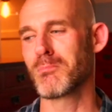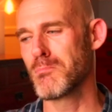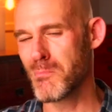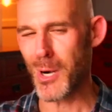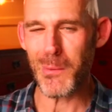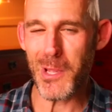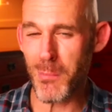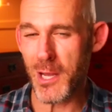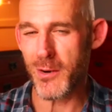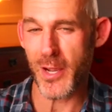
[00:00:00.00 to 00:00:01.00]
Probably a
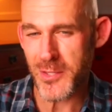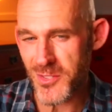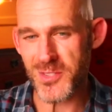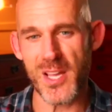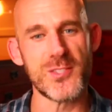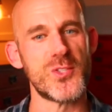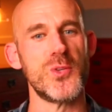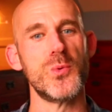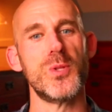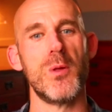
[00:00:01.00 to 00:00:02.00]
better exercise to do
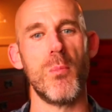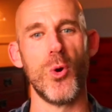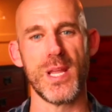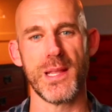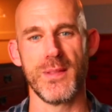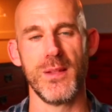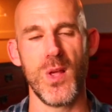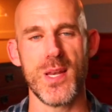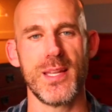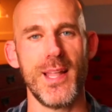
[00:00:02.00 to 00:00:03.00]
in the morning than late
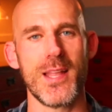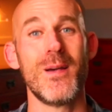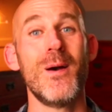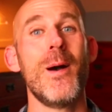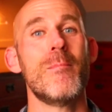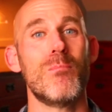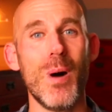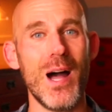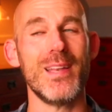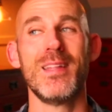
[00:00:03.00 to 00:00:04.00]
at night.
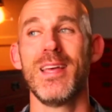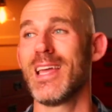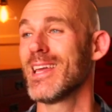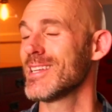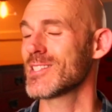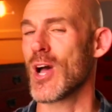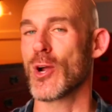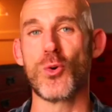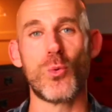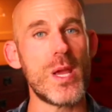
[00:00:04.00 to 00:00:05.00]
But it is a
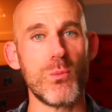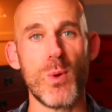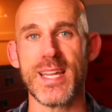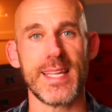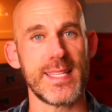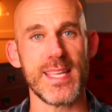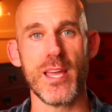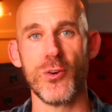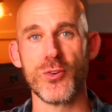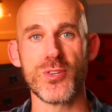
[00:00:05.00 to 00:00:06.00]
great way to get the
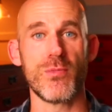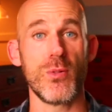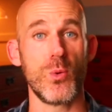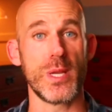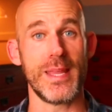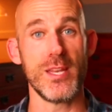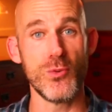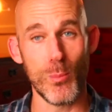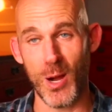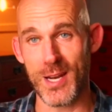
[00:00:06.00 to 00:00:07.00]
energy flowing in your
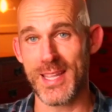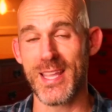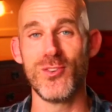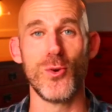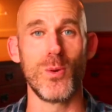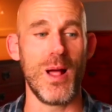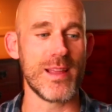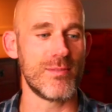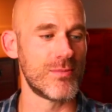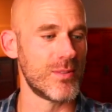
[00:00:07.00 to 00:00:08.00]
body, in your
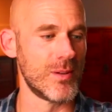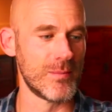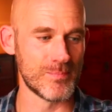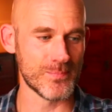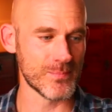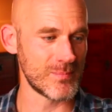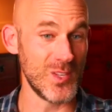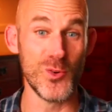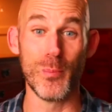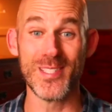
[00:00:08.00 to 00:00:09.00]
life, in your
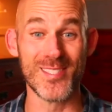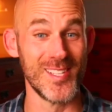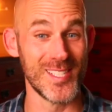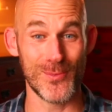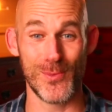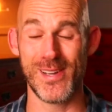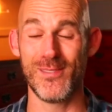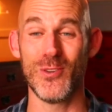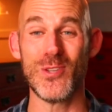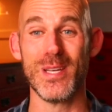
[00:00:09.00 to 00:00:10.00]
business, whatever
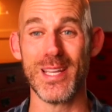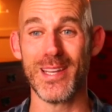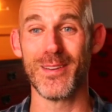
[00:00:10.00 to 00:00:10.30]
you need.